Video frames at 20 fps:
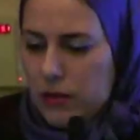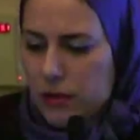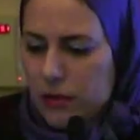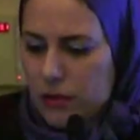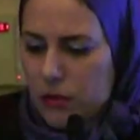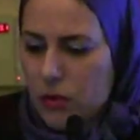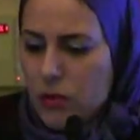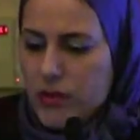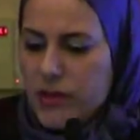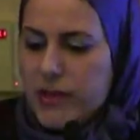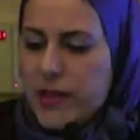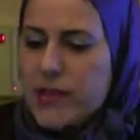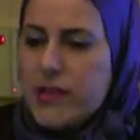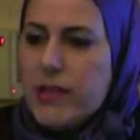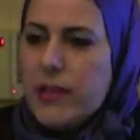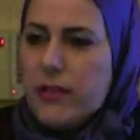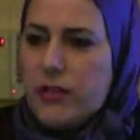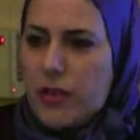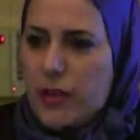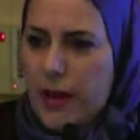cause this
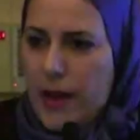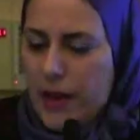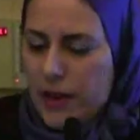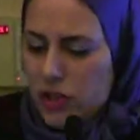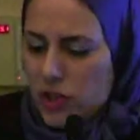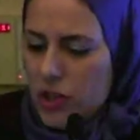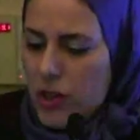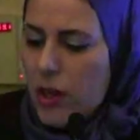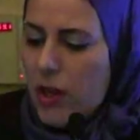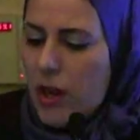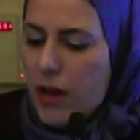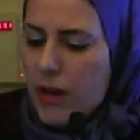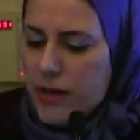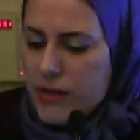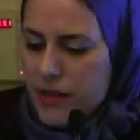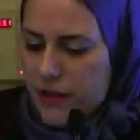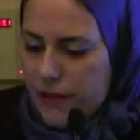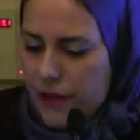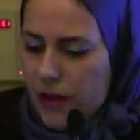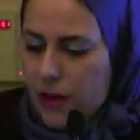interaction, like
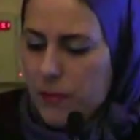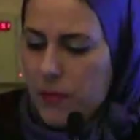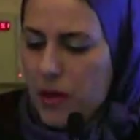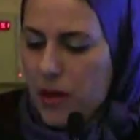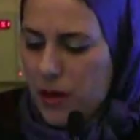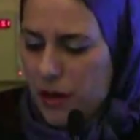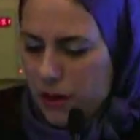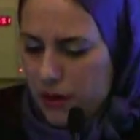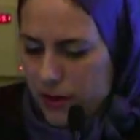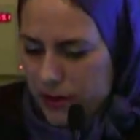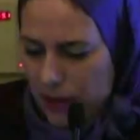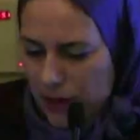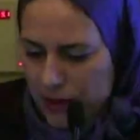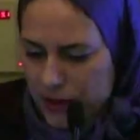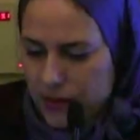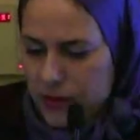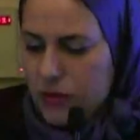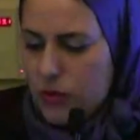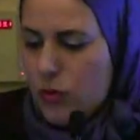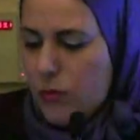sevelamer,
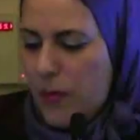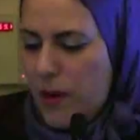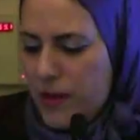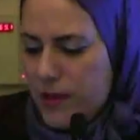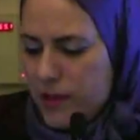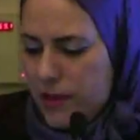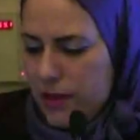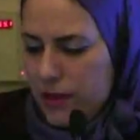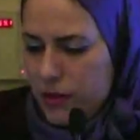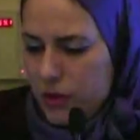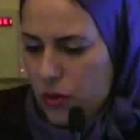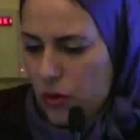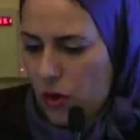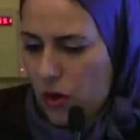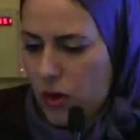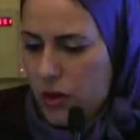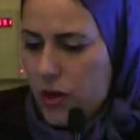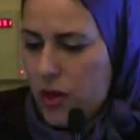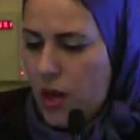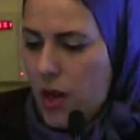azithromycin, and so
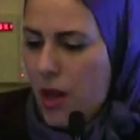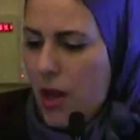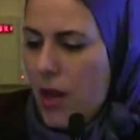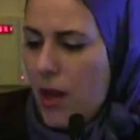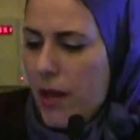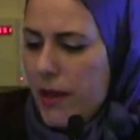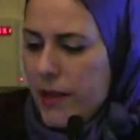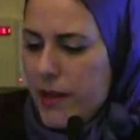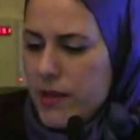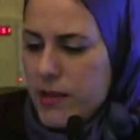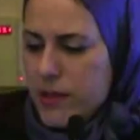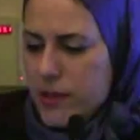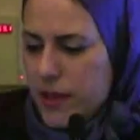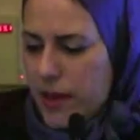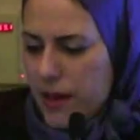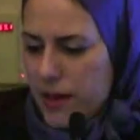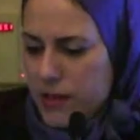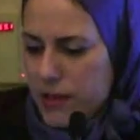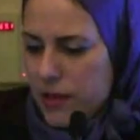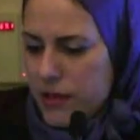on. This is the
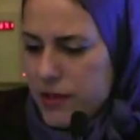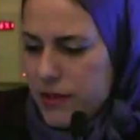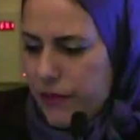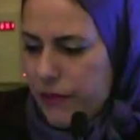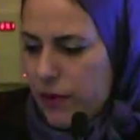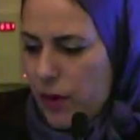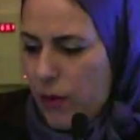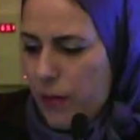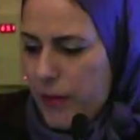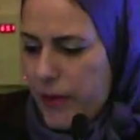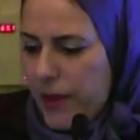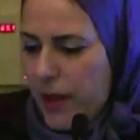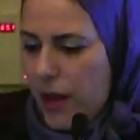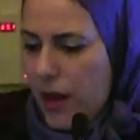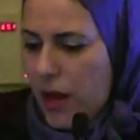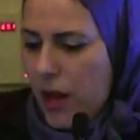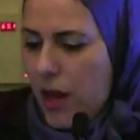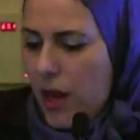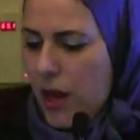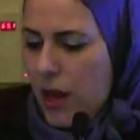results from
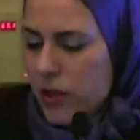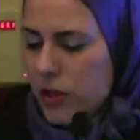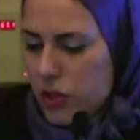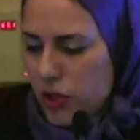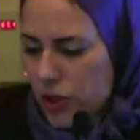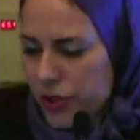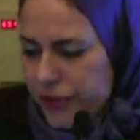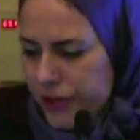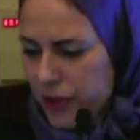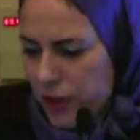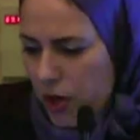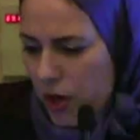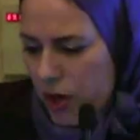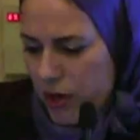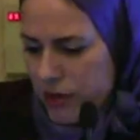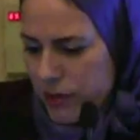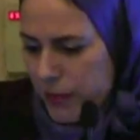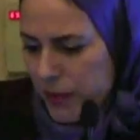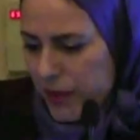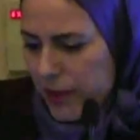the children's
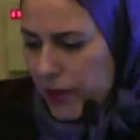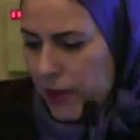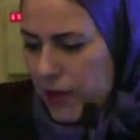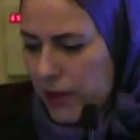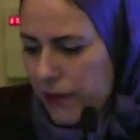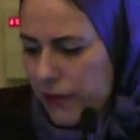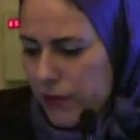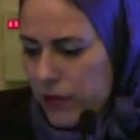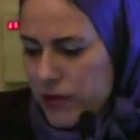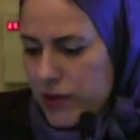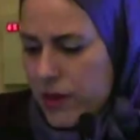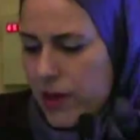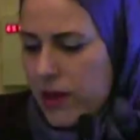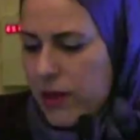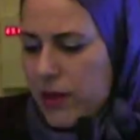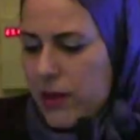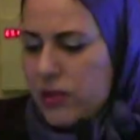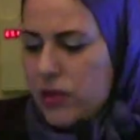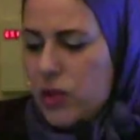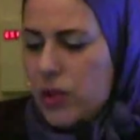hospital. If you see in
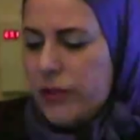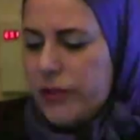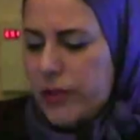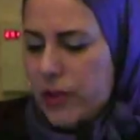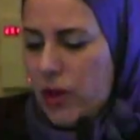the children's